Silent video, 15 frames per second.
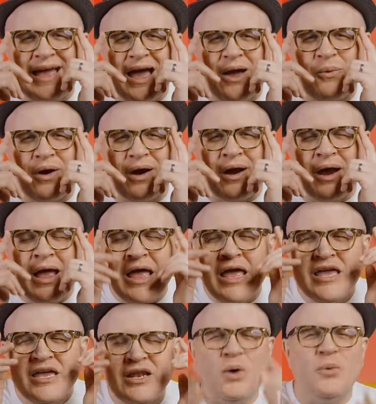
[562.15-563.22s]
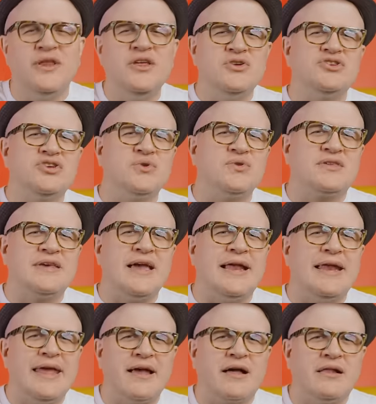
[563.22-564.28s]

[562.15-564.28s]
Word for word: Eyewear. You know, when you choose Zenni and